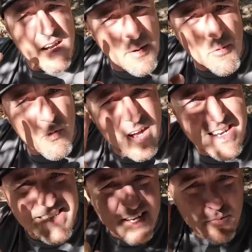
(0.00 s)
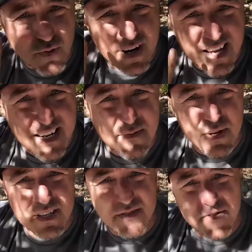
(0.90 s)
Number one is they're pretty
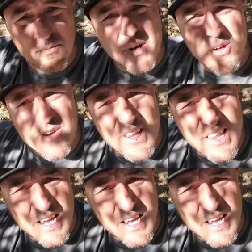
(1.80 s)
expensive to build.